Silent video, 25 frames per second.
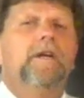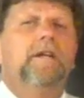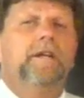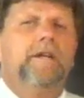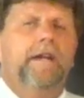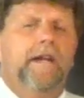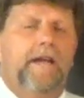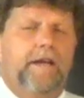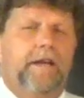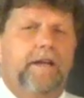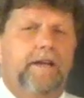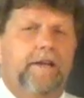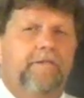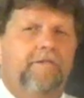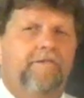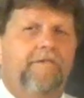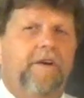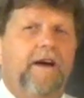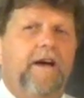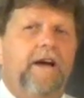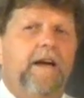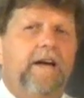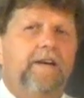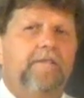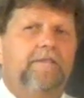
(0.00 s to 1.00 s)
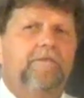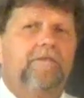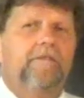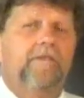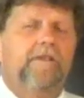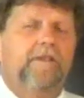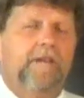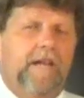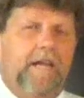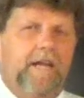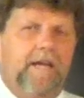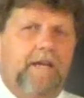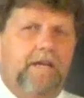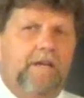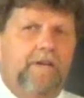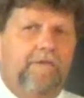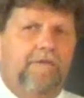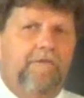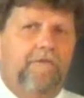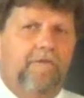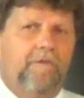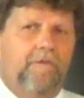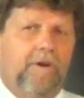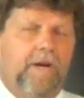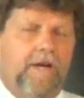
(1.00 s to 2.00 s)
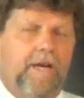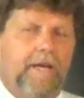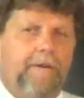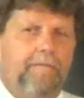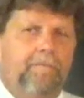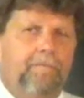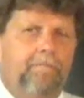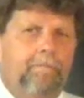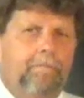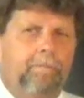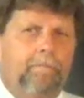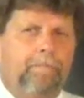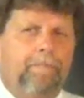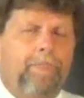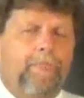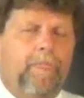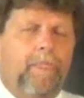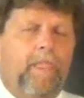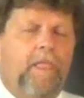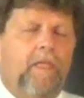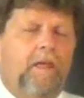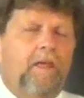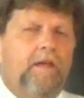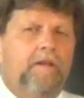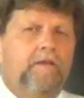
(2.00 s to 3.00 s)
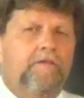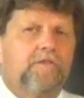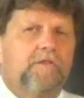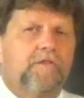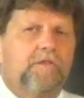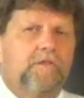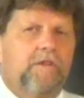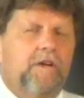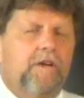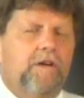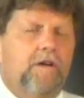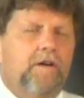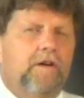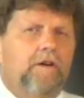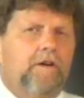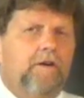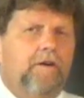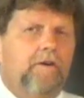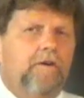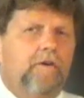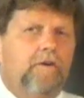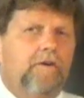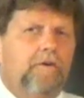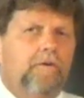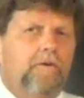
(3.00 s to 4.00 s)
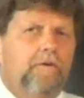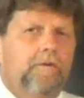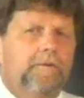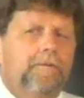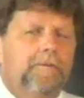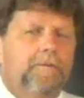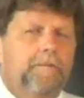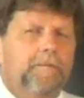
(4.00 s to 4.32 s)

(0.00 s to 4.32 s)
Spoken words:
-5, -3. So